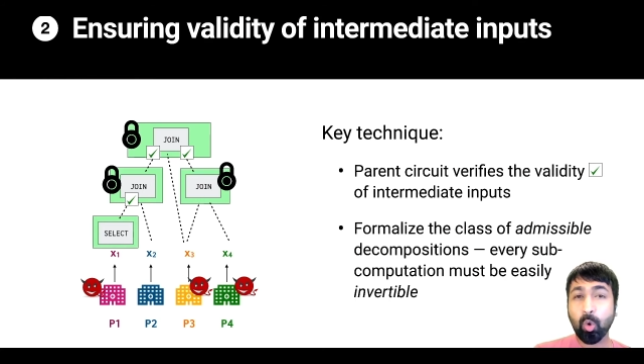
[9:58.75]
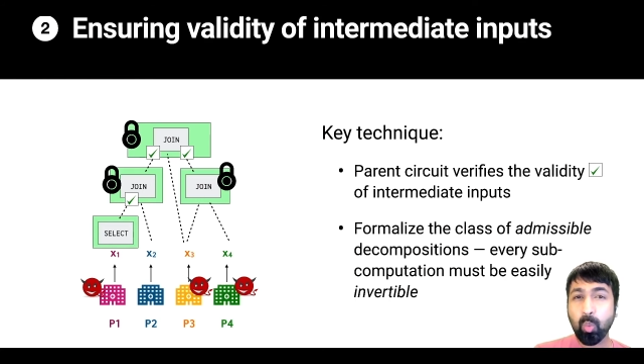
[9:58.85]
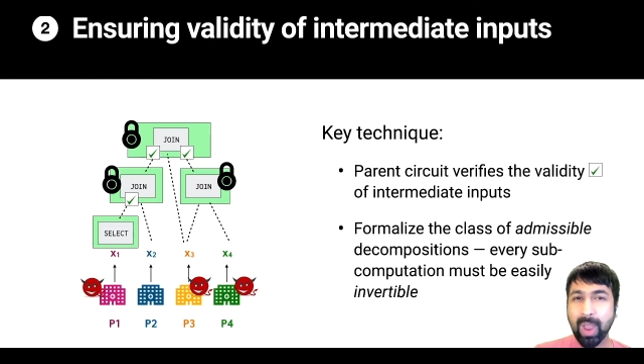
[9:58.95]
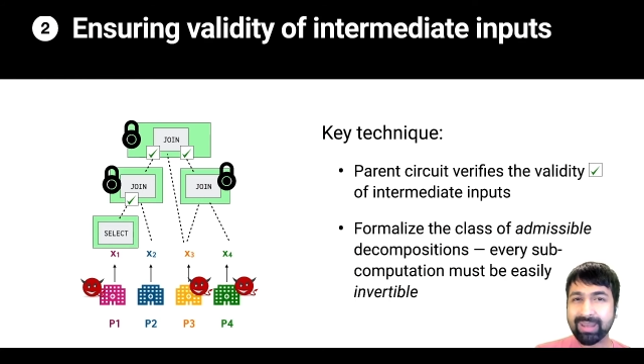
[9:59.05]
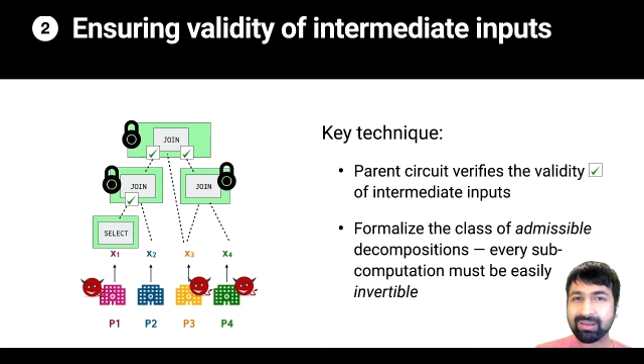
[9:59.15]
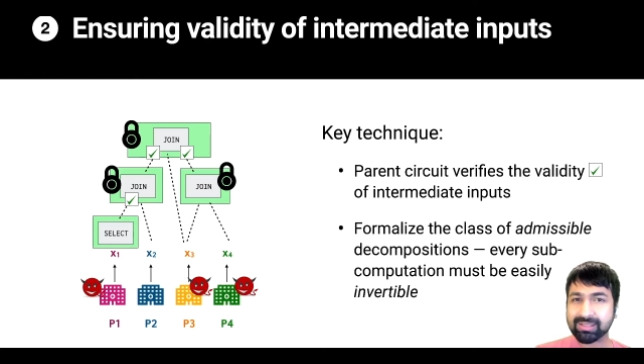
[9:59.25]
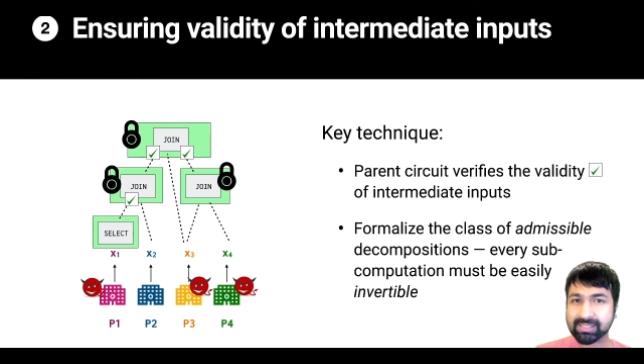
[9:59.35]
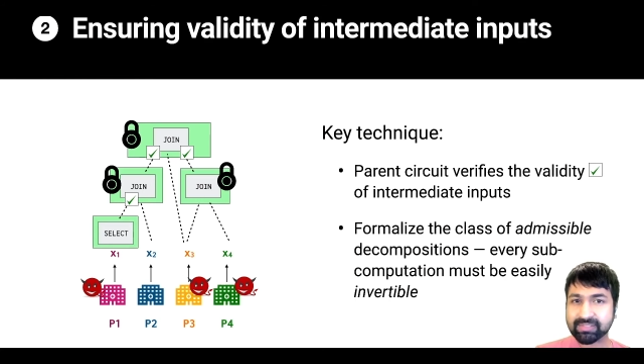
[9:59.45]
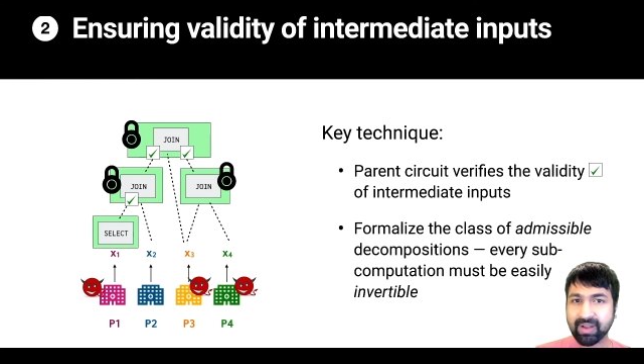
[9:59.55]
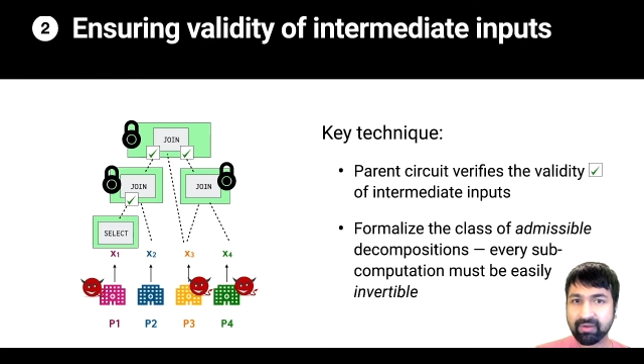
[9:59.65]
When is
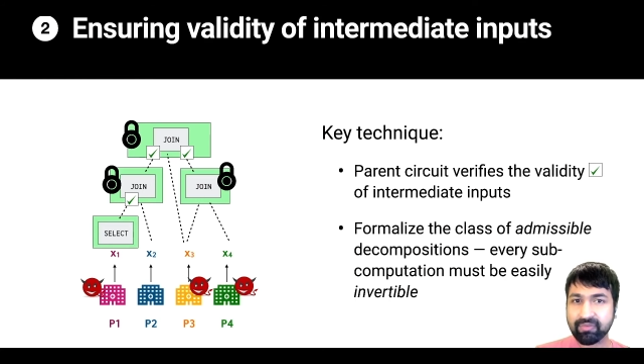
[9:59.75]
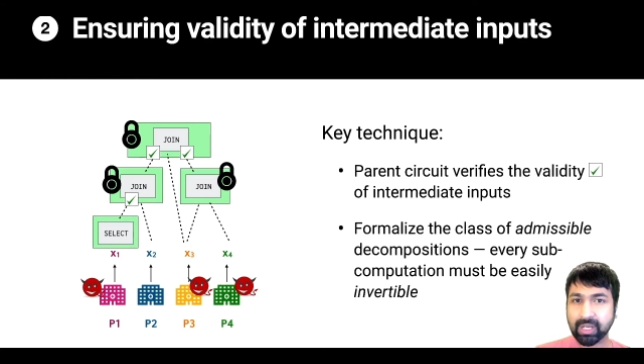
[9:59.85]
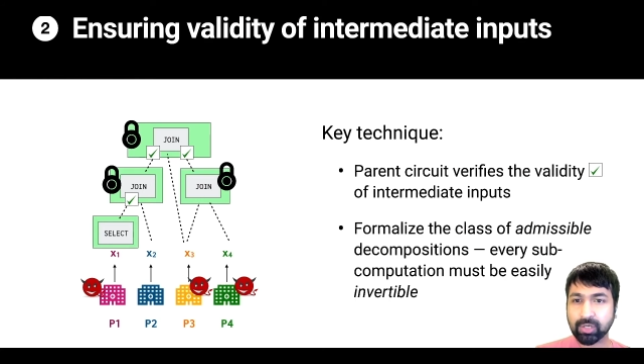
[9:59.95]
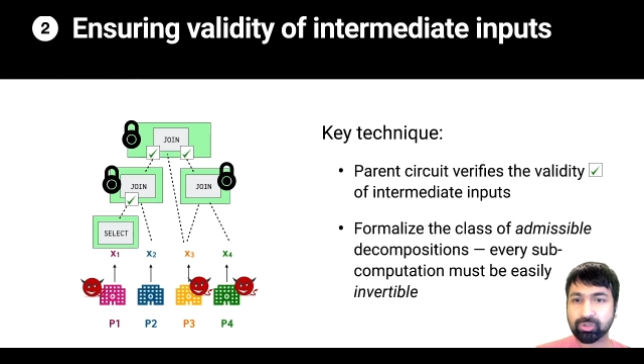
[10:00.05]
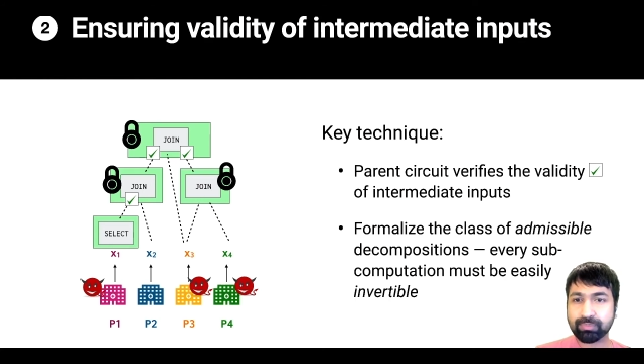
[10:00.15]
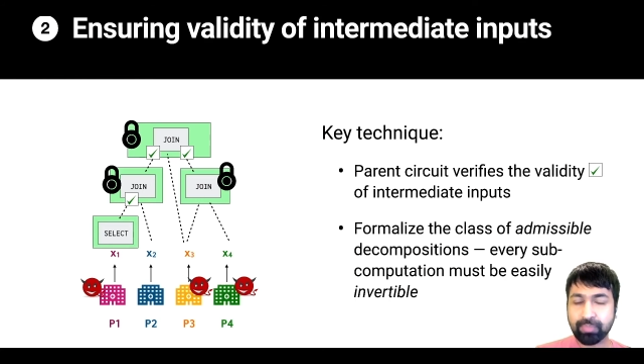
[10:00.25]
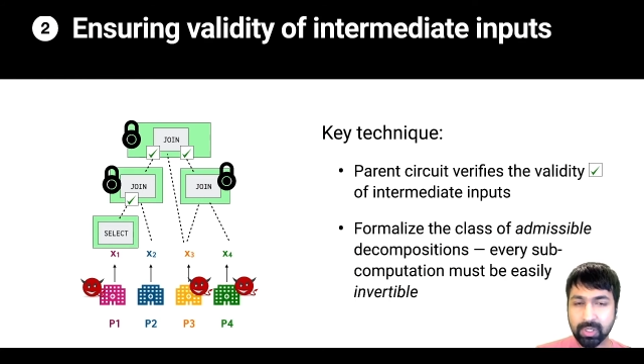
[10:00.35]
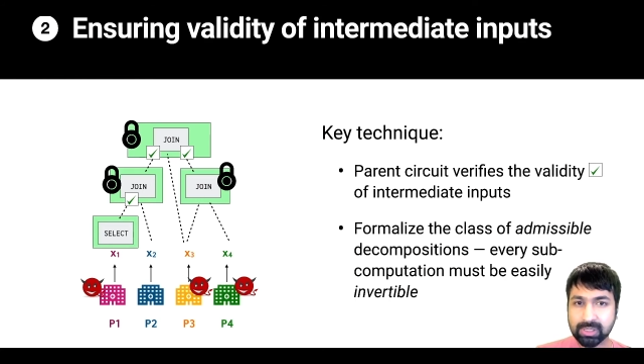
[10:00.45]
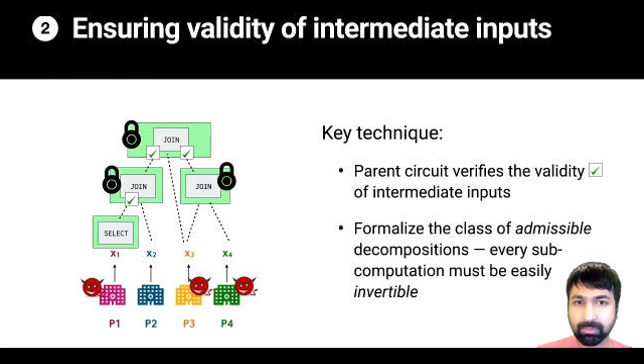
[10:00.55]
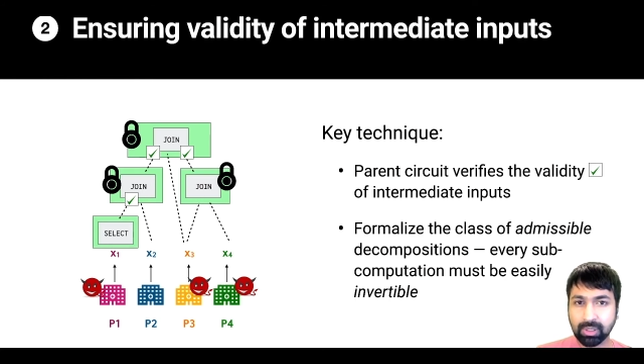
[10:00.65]
this verification
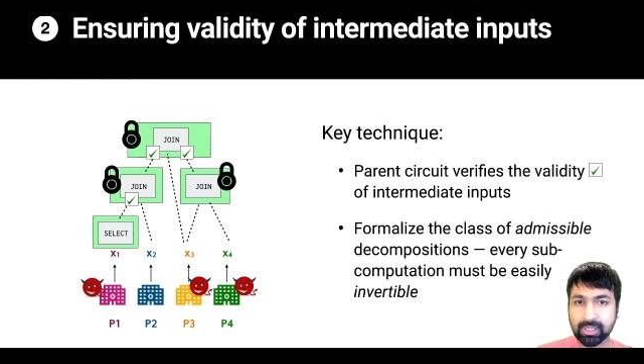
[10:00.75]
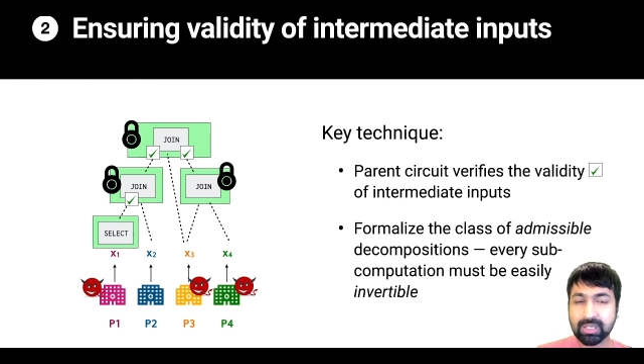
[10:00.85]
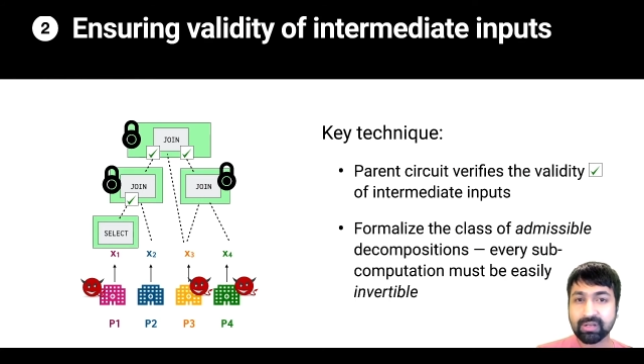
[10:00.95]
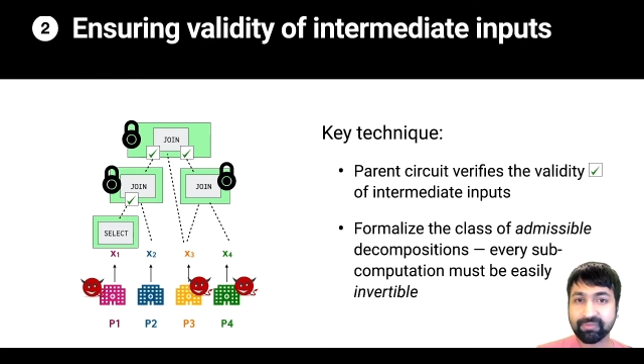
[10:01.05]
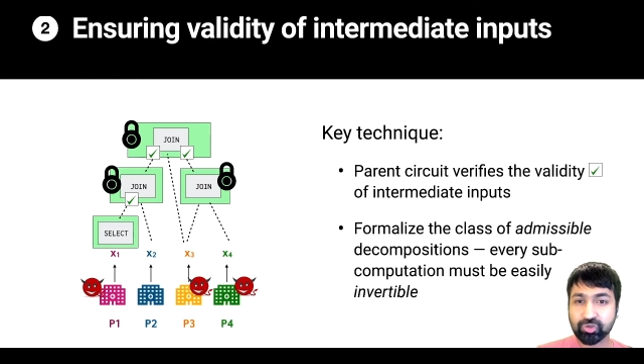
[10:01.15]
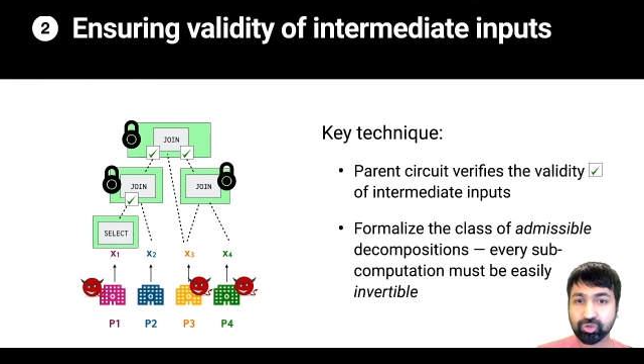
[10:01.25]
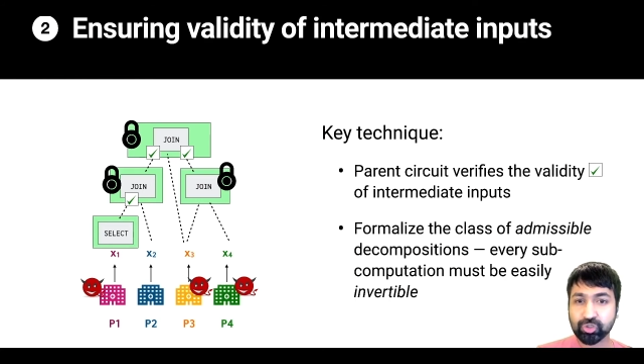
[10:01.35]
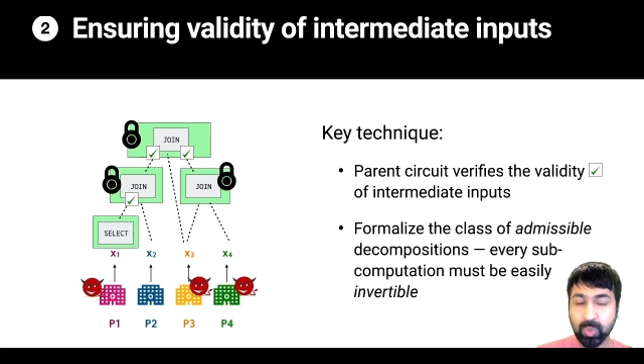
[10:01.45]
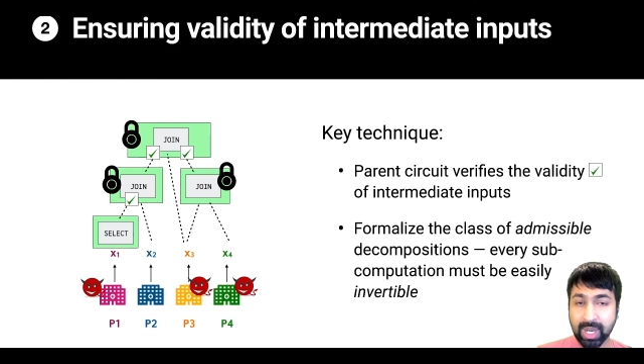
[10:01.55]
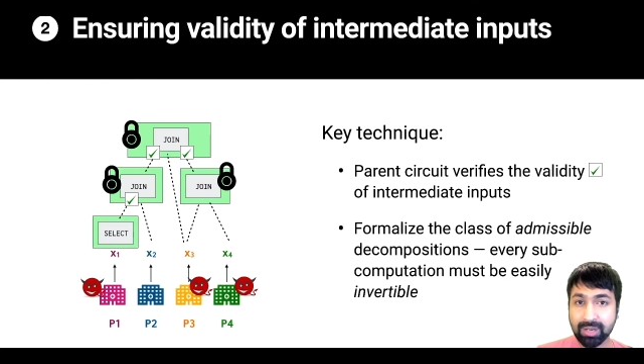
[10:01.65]
possible in an
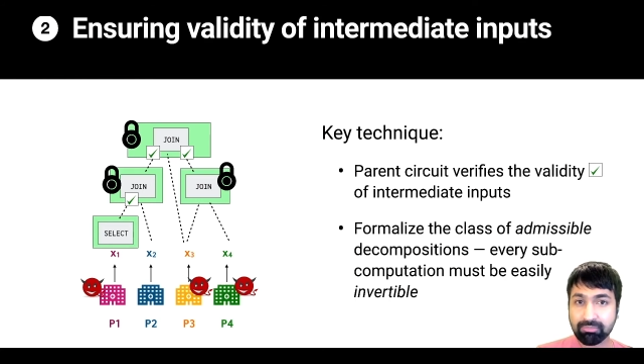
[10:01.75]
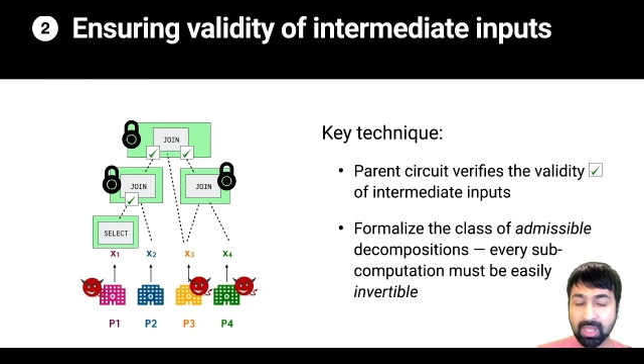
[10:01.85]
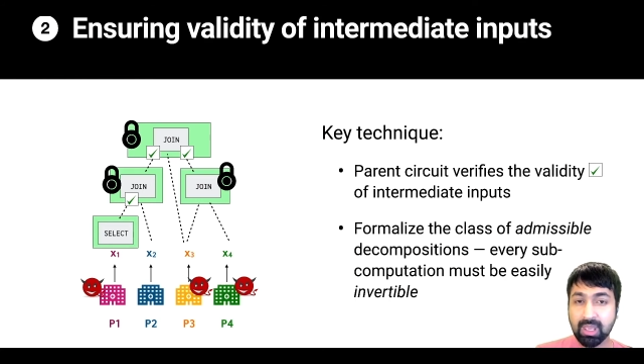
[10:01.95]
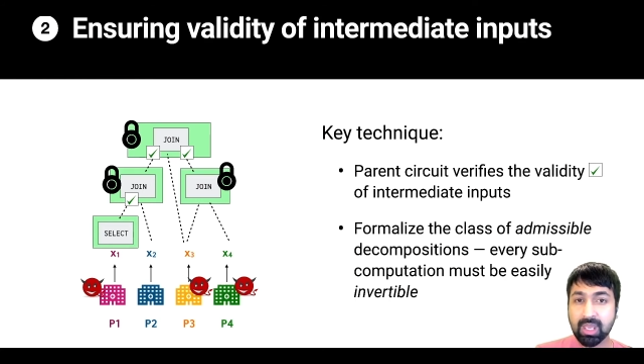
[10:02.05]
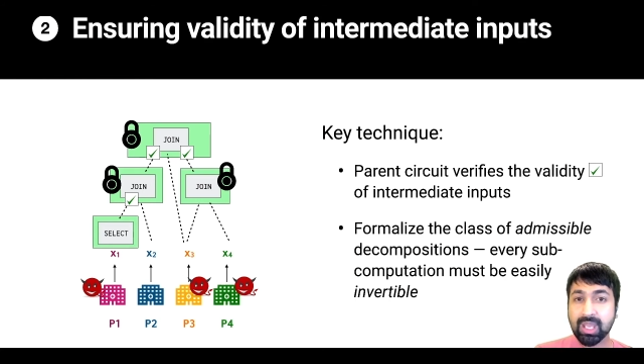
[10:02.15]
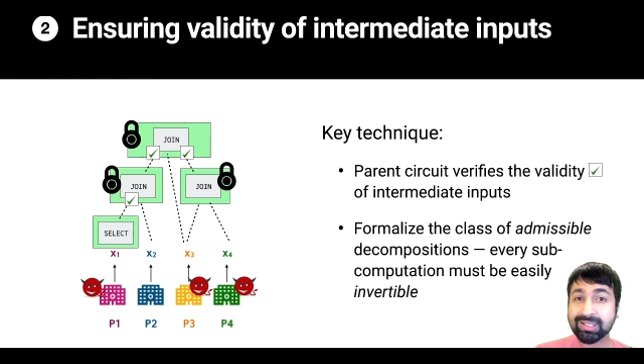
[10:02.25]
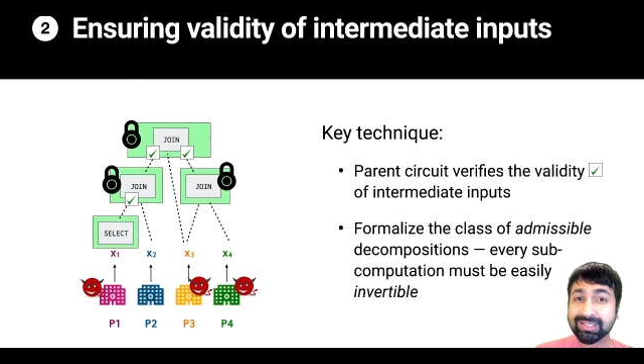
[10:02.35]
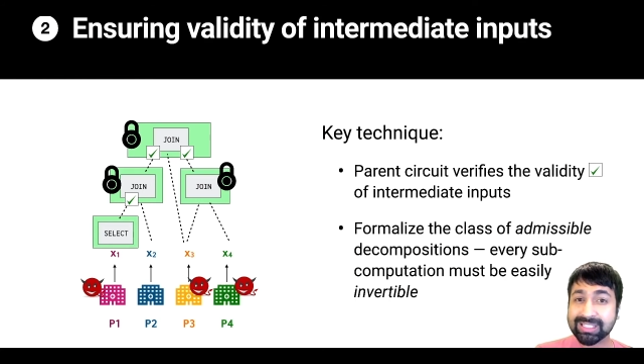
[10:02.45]
efficient way? it